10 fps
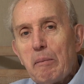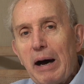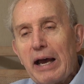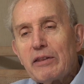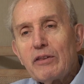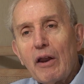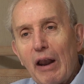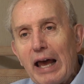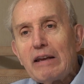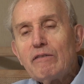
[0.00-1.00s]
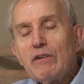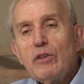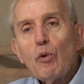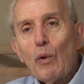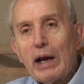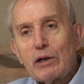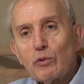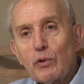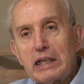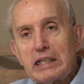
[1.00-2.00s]
by the life in the
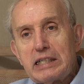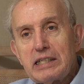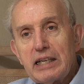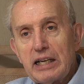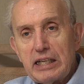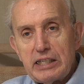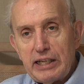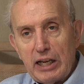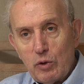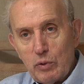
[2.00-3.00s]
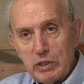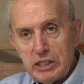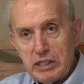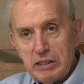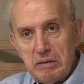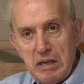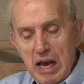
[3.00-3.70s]
rectories in East St. Louis.